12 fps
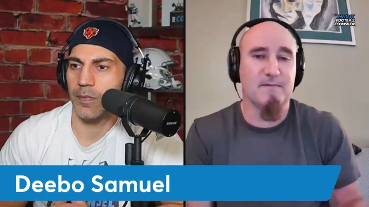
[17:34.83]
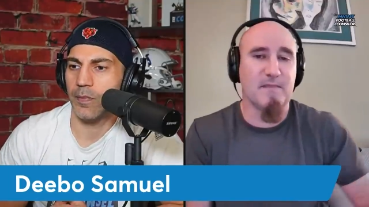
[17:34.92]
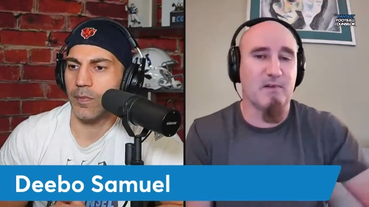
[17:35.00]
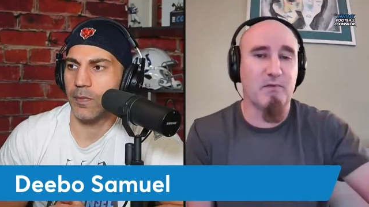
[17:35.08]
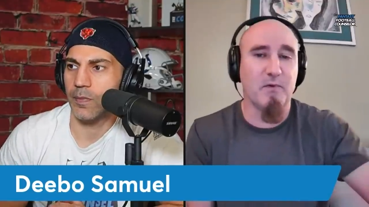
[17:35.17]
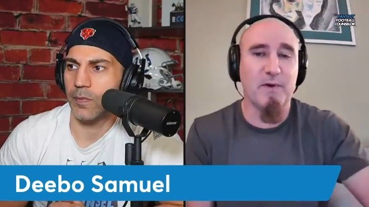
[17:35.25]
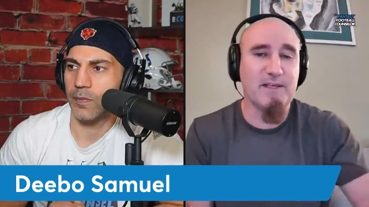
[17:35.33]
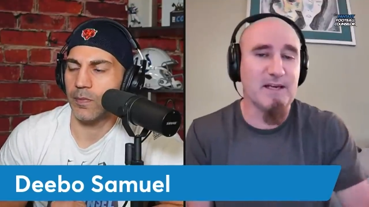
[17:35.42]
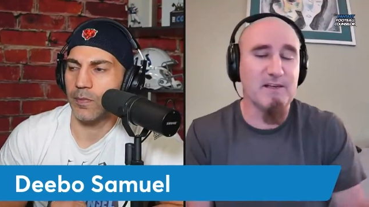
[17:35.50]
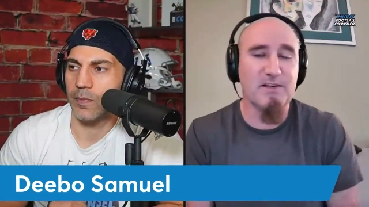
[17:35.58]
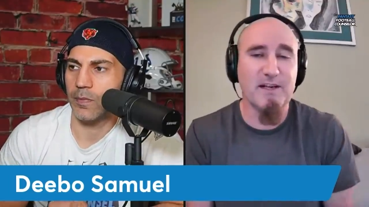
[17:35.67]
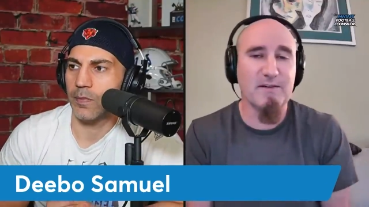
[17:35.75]
Speaker 1: The throwing
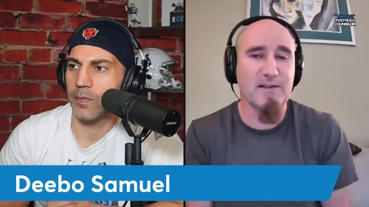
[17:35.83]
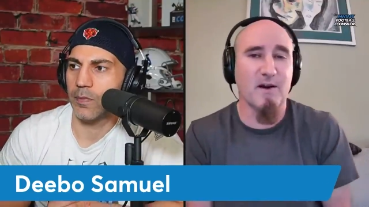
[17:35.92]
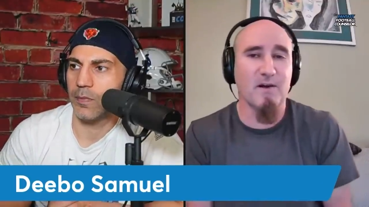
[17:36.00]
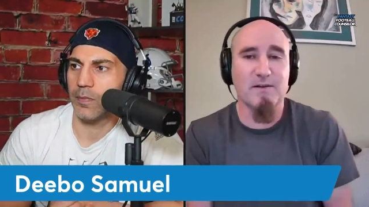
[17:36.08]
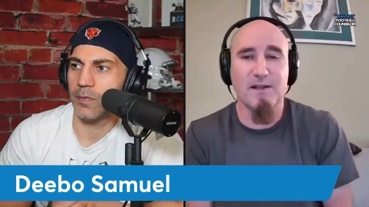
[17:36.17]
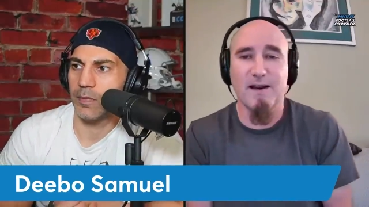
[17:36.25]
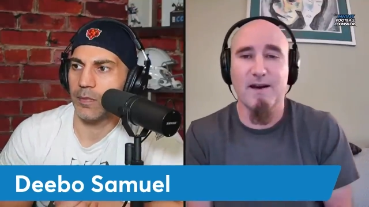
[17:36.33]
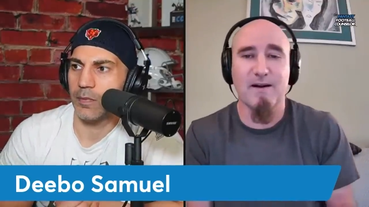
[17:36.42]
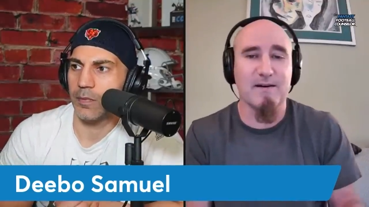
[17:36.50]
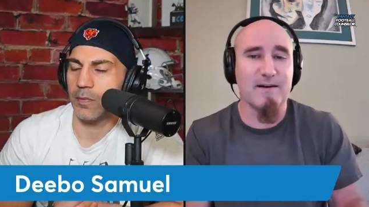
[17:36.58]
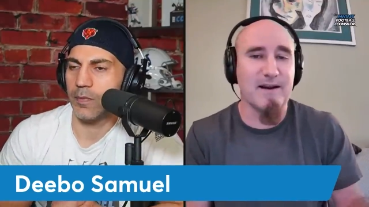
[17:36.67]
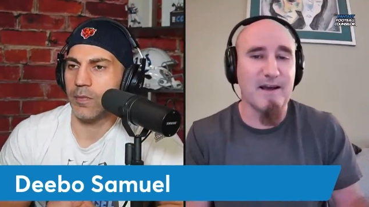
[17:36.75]
touchdowns aren't
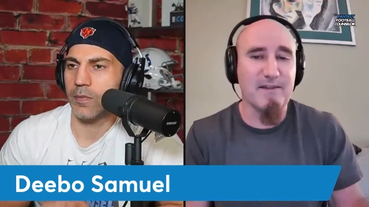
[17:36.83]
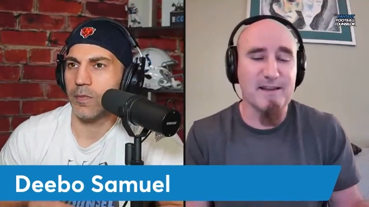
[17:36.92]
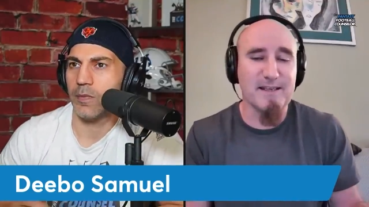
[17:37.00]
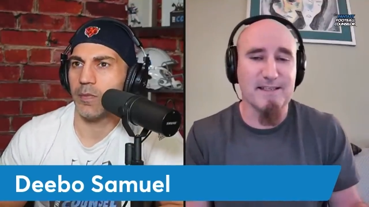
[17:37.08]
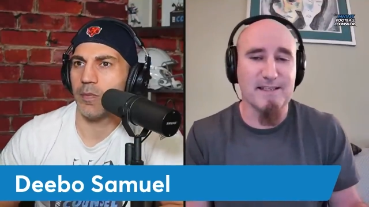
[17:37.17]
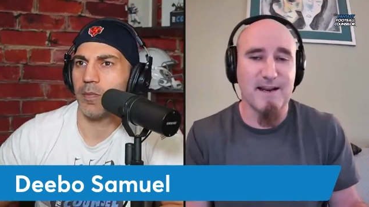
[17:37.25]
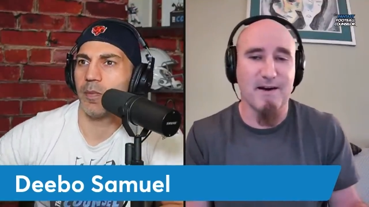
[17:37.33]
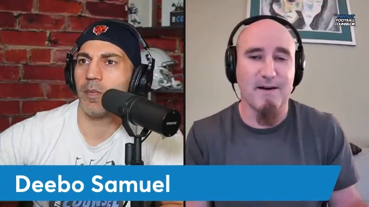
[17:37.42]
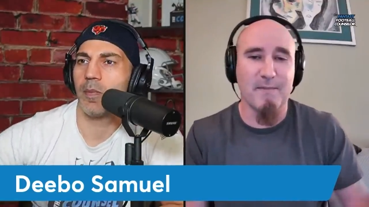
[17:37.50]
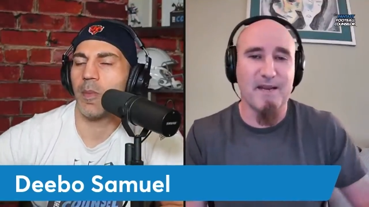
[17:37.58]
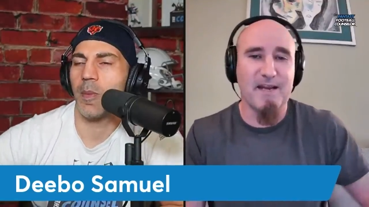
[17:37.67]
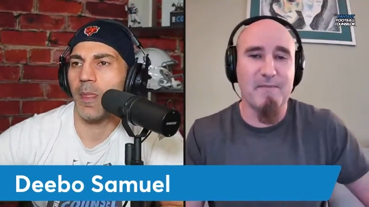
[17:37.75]
there. Nothing is
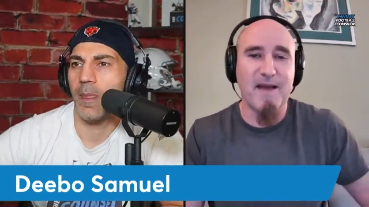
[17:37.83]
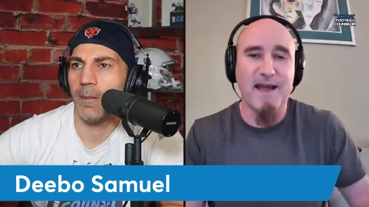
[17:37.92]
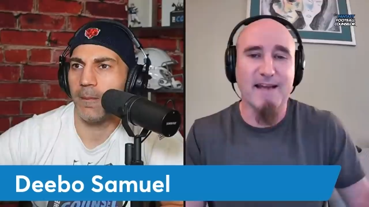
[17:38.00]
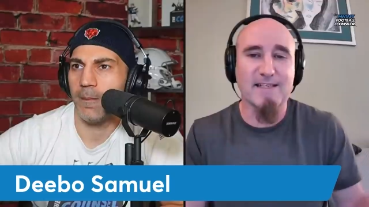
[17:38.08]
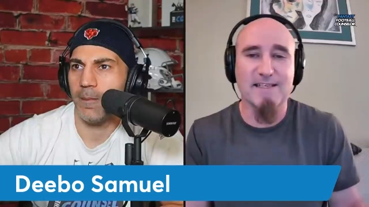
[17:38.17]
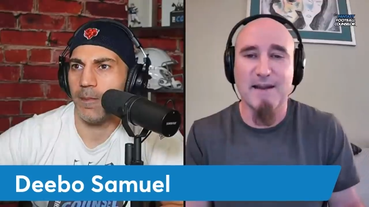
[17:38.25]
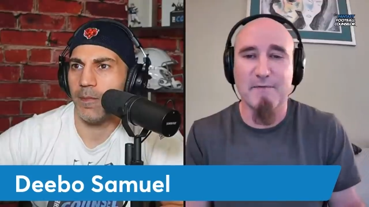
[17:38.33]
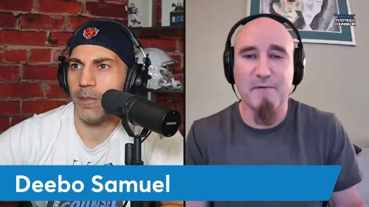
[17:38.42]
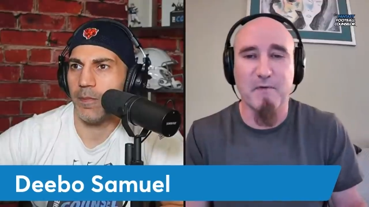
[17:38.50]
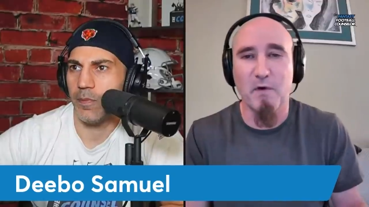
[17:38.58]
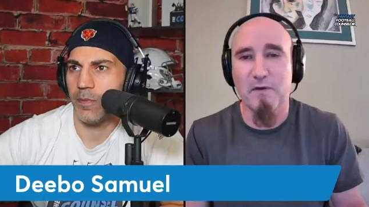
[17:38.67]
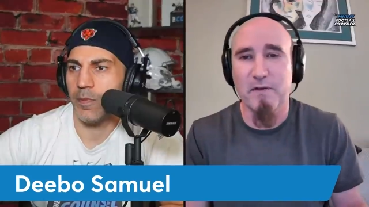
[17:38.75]
there. I mean, he maxes
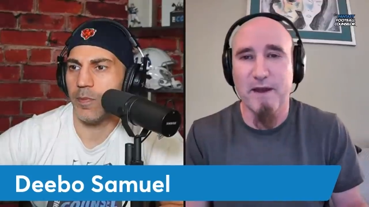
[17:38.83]
at four